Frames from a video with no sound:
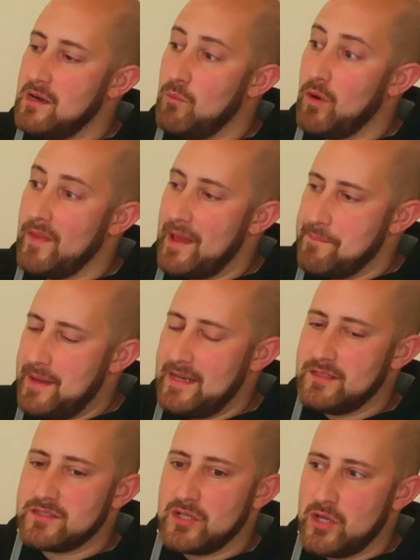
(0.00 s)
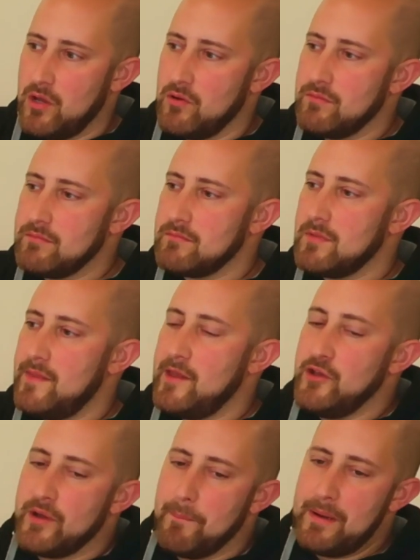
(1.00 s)
and what they mean to you, and
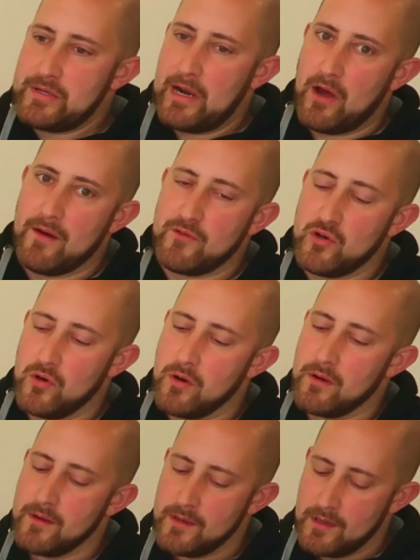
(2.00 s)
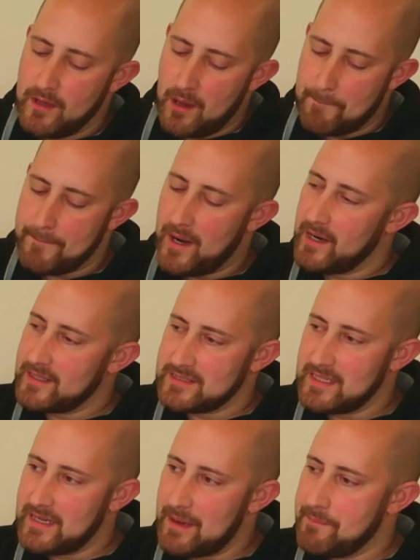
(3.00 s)
then you can build a lot of your
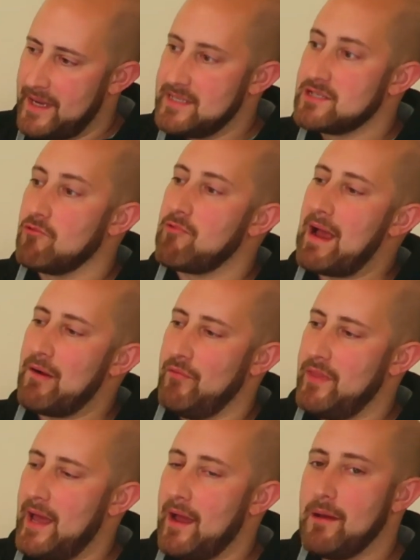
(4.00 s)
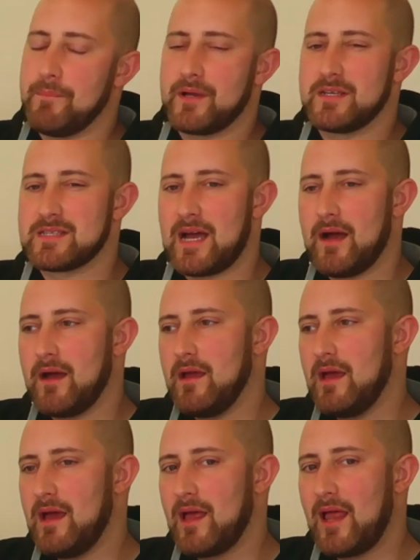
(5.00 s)
marketing campaigns around that, because that
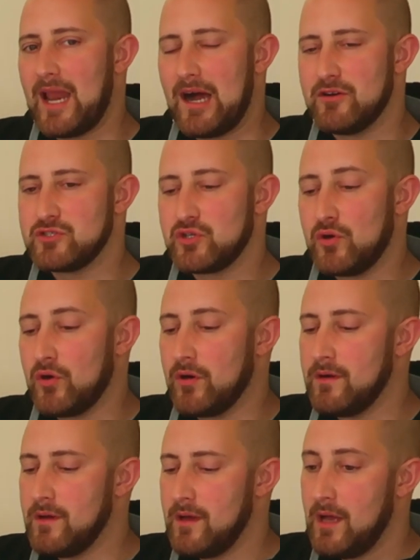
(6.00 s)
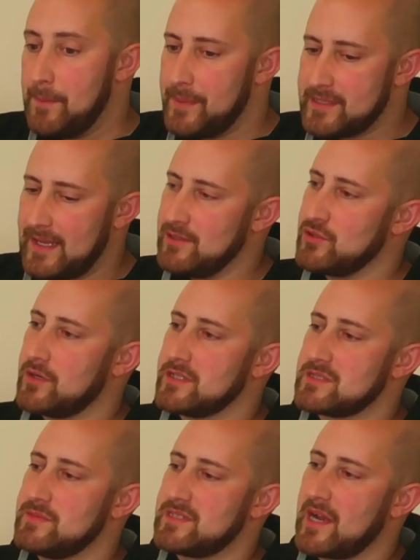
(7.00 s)
allows your potential
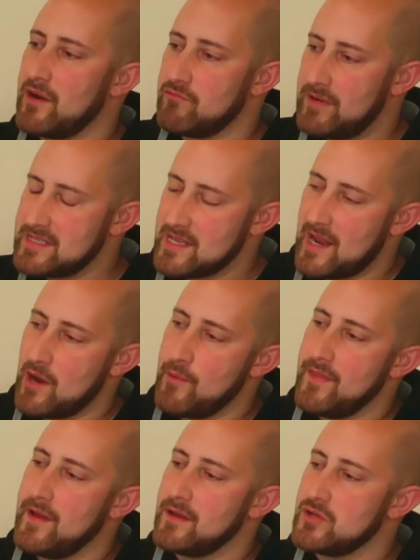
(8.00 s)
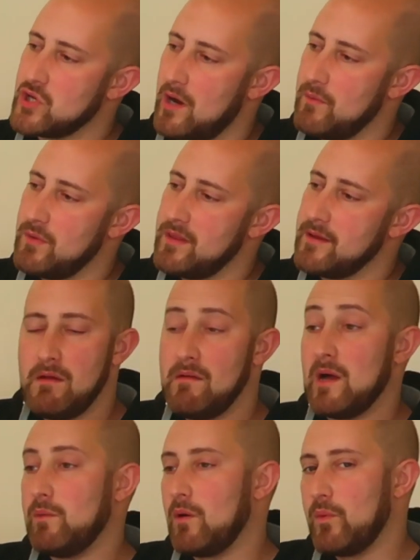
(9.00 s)
customers to kind of resonate with it and chime with it.
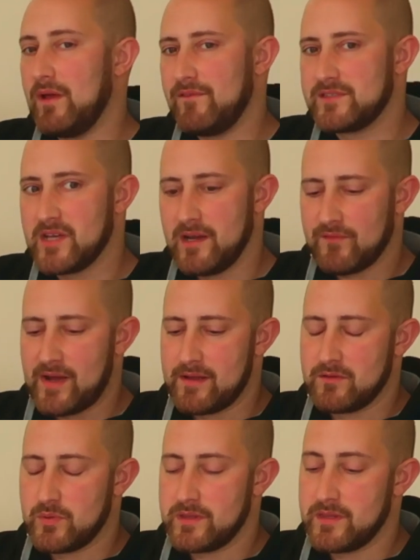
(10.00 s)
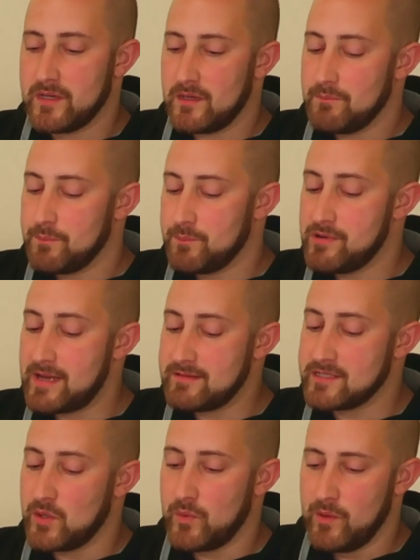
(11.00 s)
And what we've certainly found with the
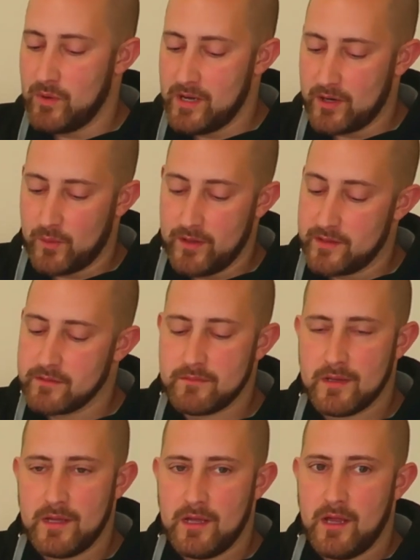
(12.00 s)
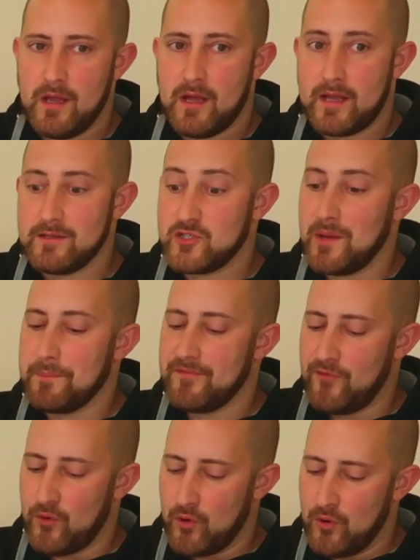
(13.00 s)
brands that we work with and ship
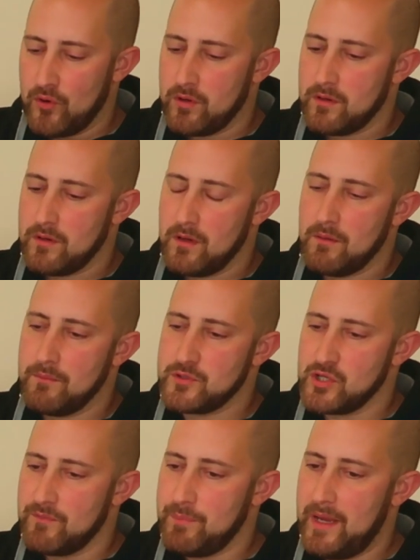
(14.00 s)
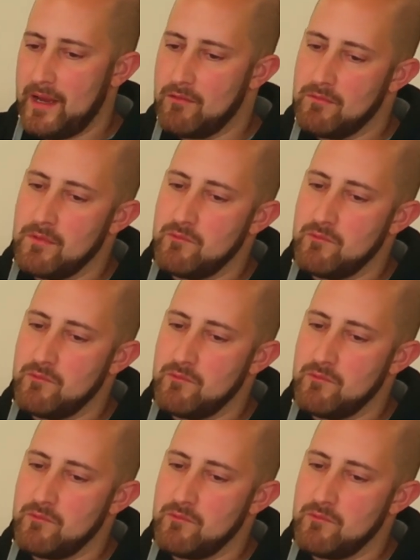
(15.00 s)
for, sort of being